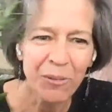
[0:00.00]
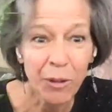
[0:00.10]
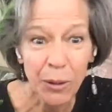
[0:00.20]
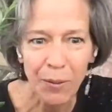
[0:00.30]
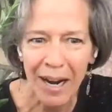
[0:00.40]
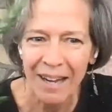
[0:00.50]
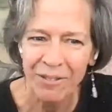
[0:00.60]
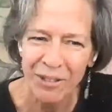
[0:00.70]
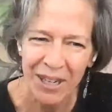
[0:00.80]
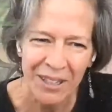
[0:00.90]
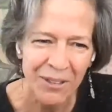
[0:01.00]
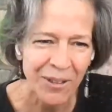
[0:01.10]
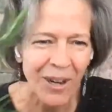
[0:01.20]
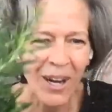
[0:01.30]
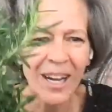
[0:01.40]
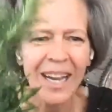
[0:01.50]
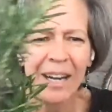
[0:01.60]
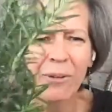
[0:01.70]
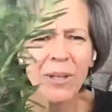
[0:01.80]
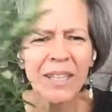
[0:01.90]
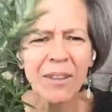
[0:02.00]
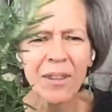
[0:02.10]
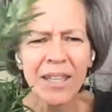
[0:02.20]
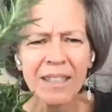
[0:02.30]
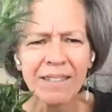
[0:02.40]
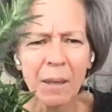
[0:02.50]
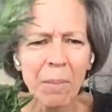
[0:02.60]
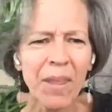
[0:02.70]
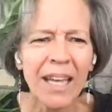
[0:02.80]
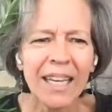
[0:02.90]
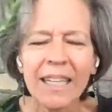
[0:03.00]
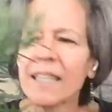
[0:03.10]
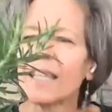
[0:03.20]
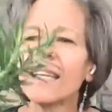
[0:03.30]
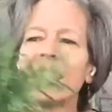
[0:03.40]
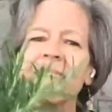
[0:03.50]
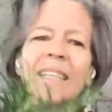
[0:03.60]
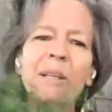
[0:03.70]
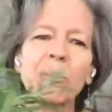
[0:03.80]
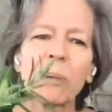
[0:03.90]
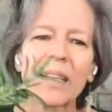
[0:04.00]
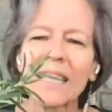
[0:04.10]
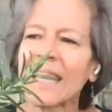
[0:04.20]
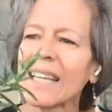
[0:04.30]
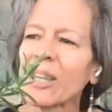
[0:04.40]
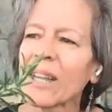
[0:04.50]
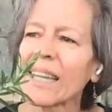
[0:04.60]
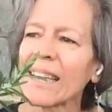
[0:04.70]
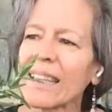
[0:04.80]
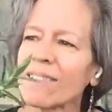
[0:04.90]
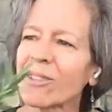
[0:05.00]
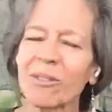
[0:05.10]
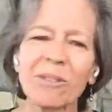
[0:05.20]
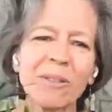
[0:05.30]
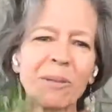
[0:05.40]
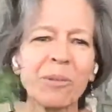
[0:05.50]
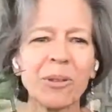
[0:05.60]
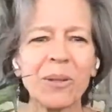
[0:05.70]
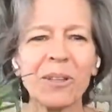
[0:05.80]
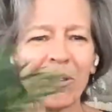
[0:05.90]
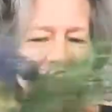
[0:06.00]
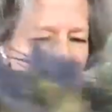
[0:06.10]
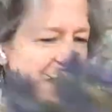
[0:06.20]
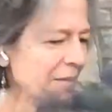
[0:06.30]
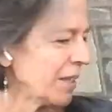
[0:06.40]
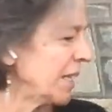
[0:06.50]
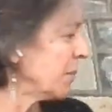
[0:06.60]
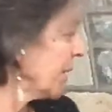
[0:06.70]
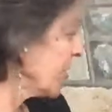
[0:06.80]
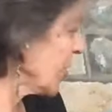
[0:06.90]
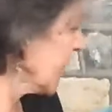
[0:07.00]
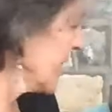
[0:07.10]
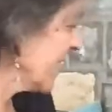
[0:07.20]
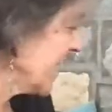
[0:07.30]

or photograph, try to draw. Erytha something. Those prickly, they look like thistles of some sort. They're so lovely, but it's hard to